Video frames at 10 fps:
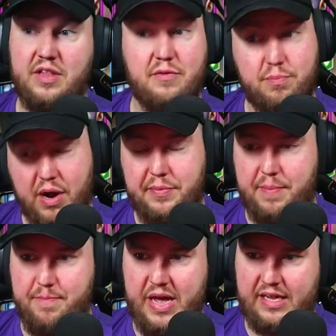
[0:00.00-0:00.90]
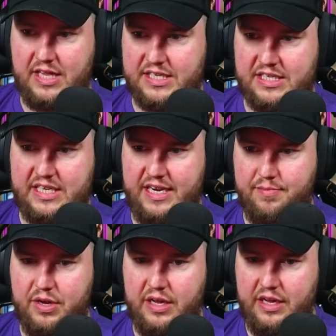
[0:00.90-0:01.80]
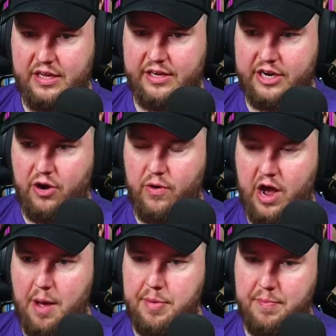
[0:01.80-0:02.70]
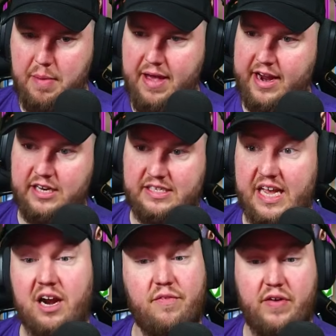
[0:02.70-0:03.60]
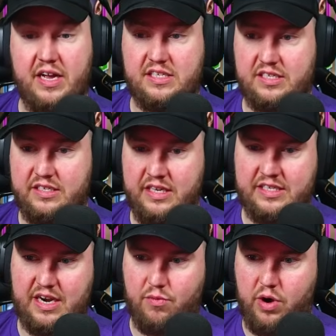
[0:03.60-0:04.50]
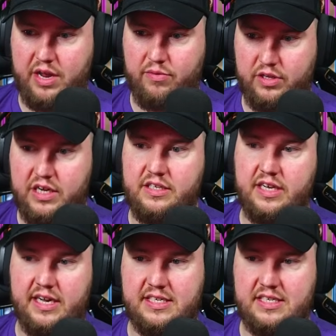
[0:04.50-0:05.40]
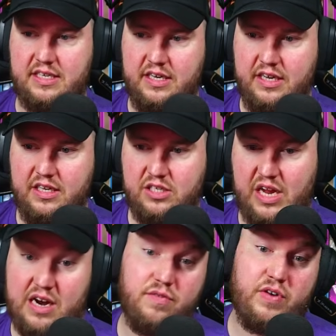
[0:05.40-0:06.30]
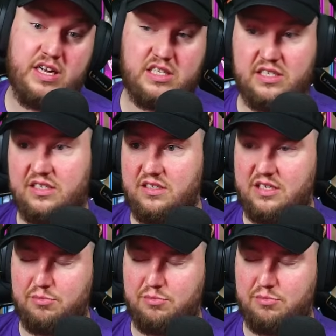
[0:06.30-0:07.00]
would probably make this team go up. And maybe I could sacrifice, instead of running Relentless, sacrifice some